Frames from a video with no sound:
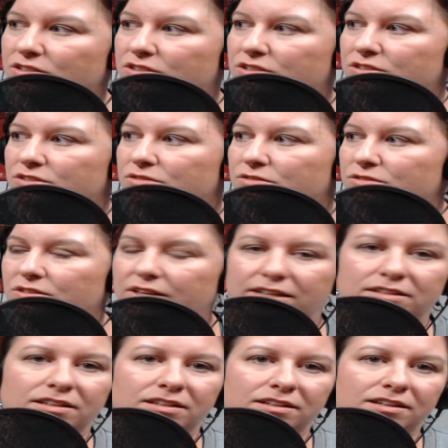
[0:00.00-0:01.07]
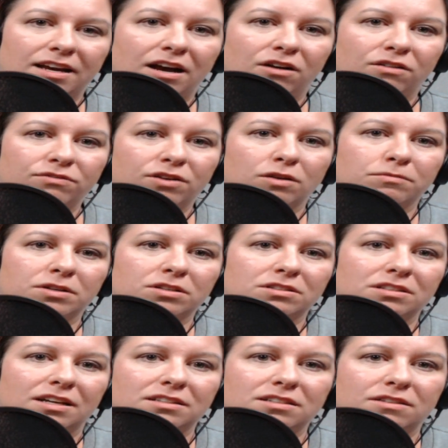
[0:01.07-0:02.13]
to like the cow farmers
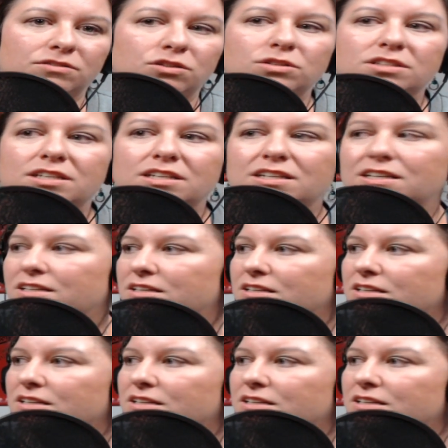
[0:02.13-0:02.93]
and that stuff. So it's getting,